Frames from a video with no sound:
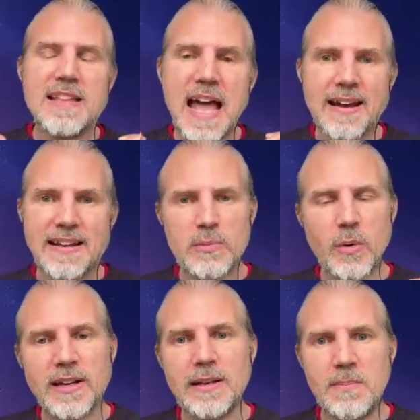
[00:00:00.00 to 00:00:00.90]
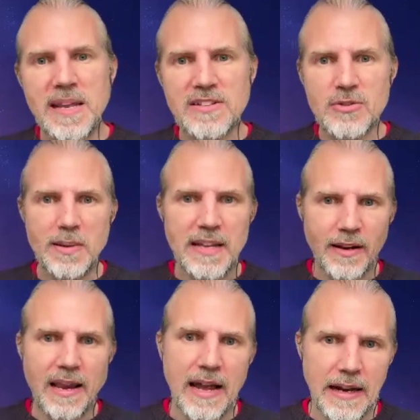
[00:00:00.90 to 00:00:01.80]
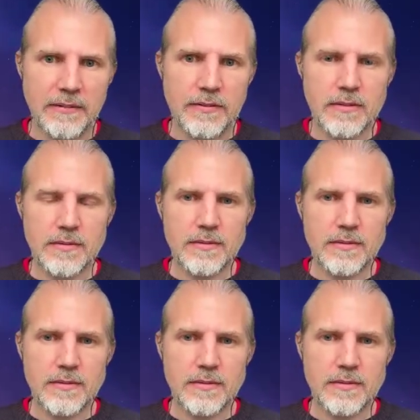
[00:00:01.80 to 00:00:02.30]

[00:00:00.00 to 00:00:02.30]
that is what it means to be alive.